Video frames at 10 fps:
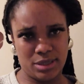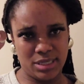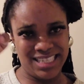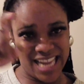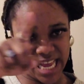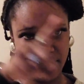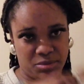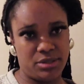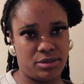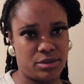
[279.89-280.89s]

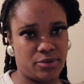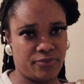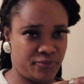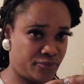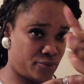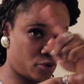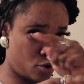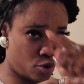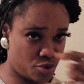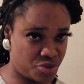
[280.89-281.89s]
names for
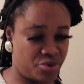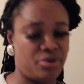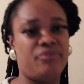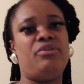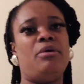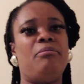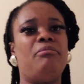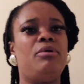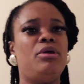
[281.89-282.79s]
all three of them.